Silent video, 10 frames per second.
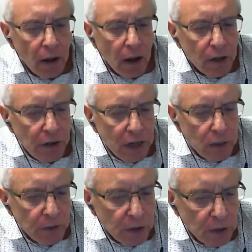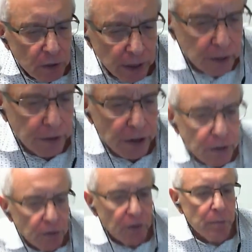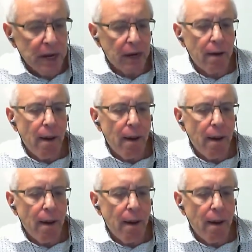agrees with you and agrees with me